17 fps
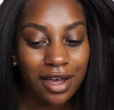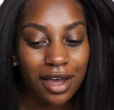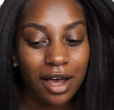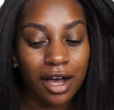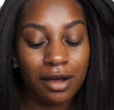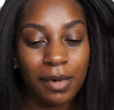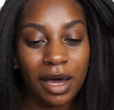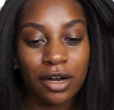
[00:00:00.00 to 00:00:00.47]

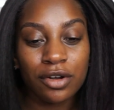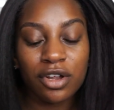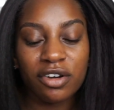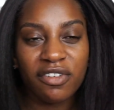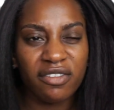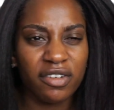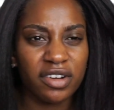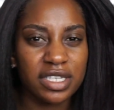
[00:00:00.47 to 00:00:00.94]
I don't know if
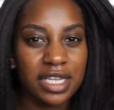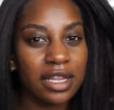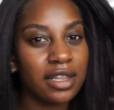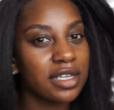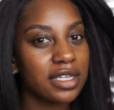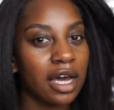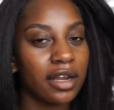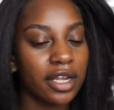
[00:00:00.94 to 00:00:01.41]
I've ever said
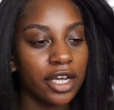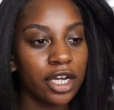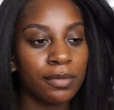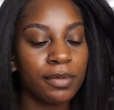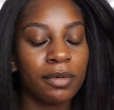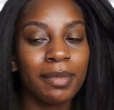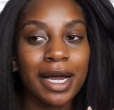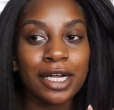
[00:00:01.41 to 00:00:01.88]
this on here,
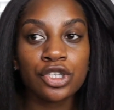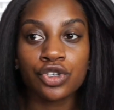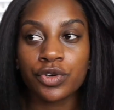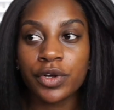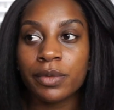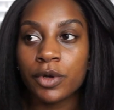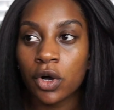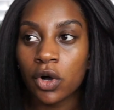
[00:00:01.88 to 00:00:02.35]
but my
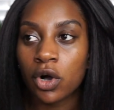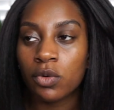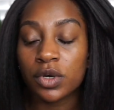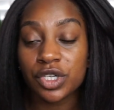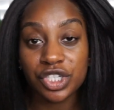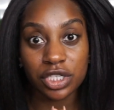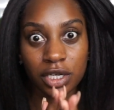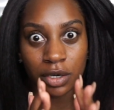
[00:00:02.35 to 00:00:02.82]
dream goal,
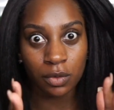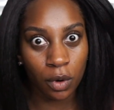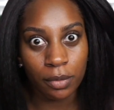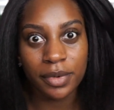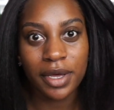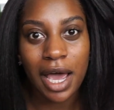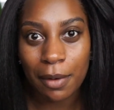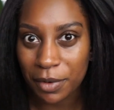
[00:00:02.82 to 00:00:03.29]
which it won't
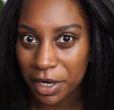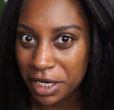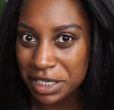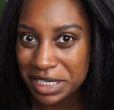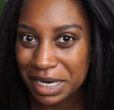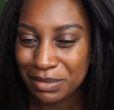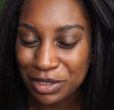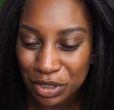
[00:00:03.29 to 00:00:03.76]
be happening
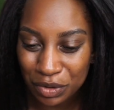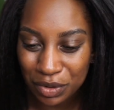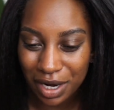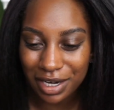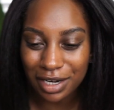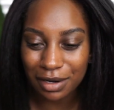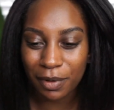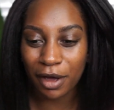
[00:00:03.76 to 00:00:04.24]
anytime soon. I
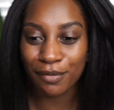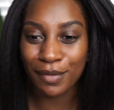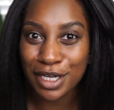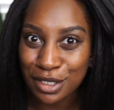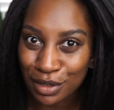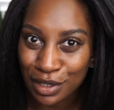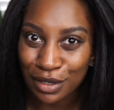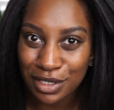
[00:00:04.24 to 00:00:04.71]
need to pay off my
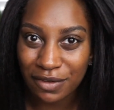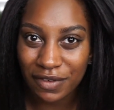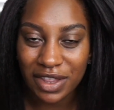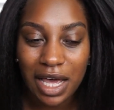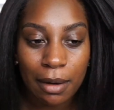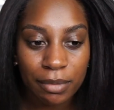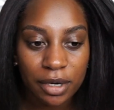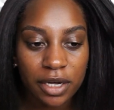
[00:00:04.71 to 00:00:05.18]
student loans, stuff like
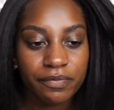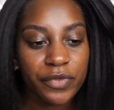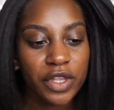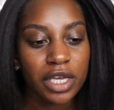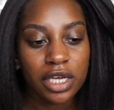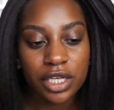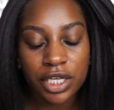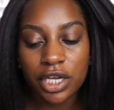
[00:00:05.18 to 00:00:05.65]
that. But
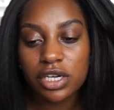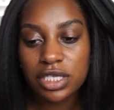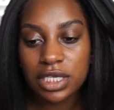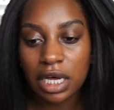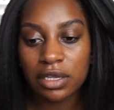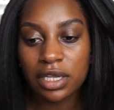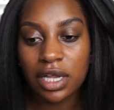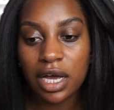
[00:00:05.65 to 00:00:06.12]
years
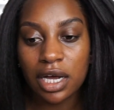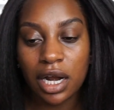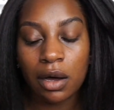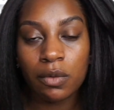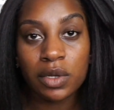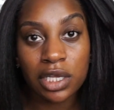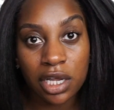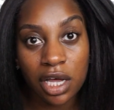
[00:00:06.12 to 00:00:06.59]
down the line, I
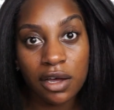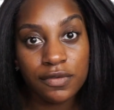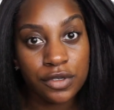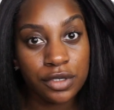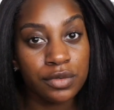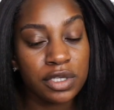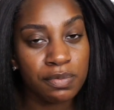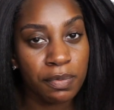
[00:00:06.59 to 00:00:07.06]
would love
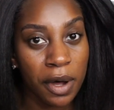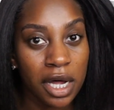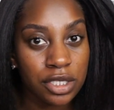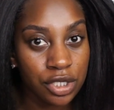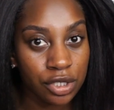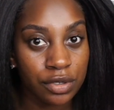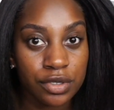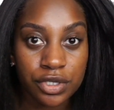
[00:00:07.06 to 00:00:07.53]
to
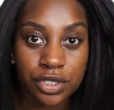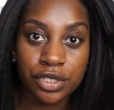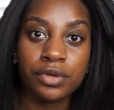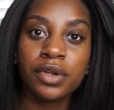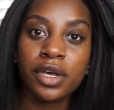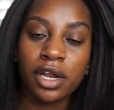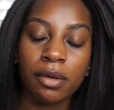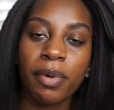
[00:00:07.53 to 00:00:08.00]
sponsor a
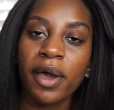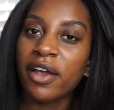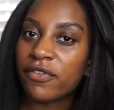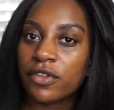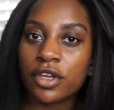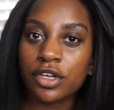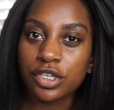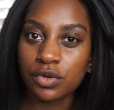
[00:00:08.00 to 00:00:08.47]
student and pay for
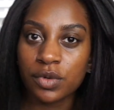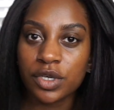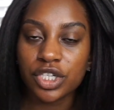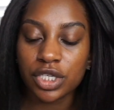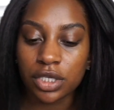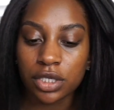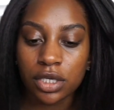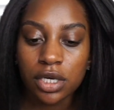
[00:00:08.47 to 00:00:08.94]
their
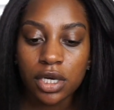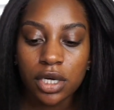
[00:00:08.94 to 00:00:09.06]
tuition.